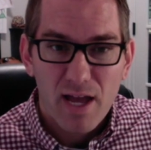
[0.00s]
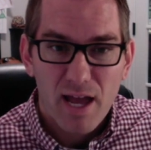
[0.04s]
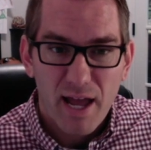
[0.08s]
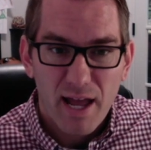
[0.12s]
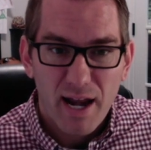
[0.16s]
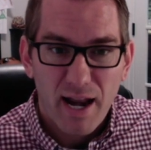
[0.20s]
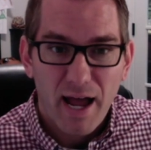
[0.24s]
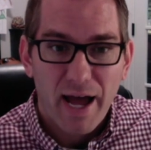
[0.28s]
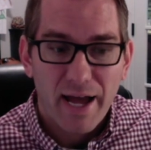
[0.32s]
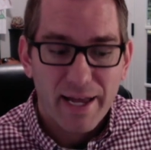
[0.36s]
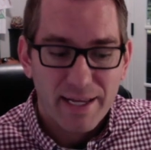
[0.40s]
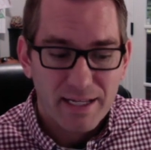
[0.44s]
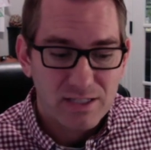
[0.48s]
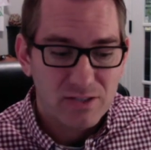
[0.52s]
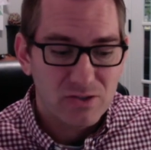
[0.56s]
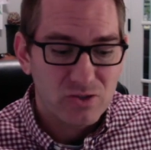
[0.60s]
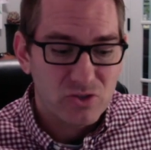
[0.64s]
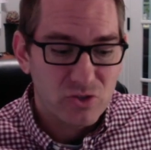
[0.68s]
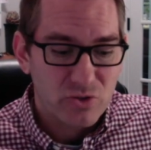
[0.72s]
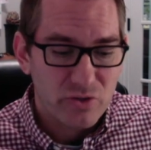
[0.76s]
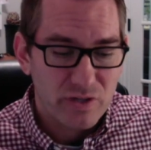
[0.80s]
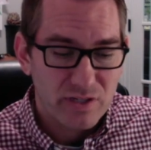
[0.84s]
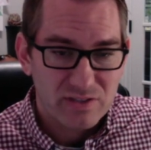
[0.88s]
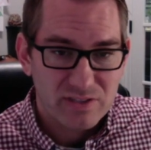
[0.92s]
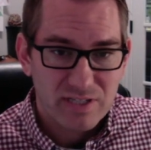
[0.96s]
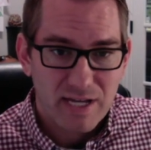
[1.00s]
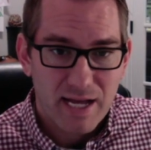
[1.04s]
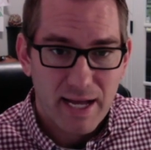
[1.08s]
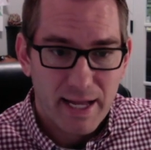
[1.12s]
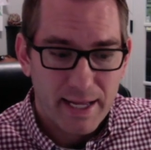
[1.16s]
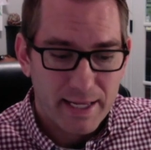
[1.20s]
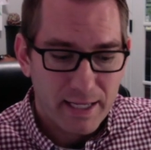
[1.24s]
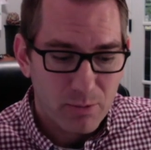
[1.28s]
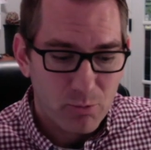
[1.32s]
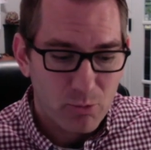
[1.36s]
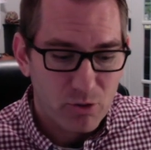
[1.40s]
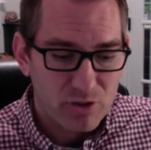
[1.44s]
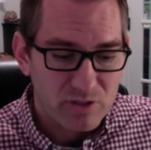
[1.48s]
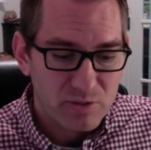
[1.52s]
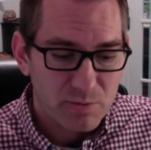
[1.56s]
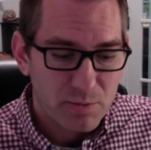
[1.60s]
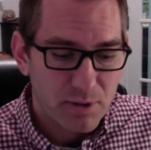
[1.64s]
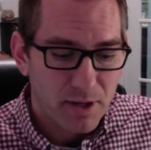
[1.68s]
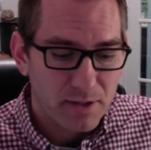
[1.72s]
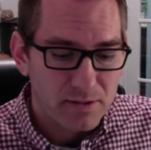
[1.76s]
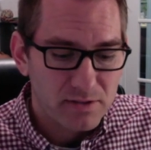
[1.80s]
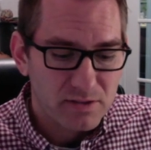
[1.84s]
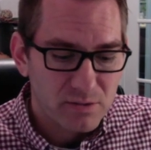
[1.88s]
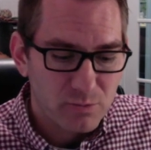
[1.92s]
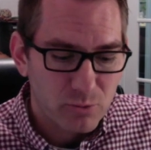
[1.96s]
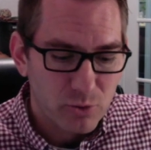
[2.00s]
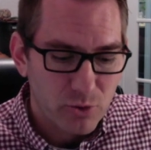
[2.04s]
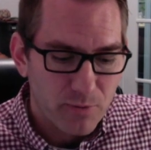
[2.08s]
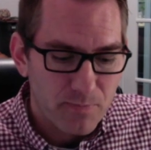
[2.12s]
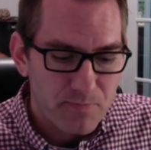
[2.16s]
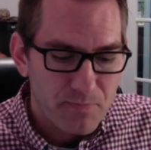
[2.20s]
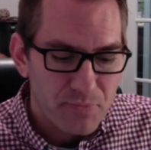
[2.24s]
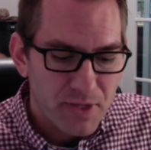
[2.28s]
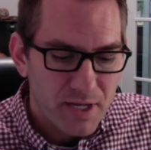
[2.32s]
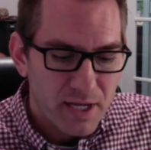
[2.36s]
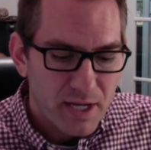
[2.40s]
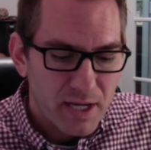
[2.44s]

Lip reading: and I can do this. I am responsible.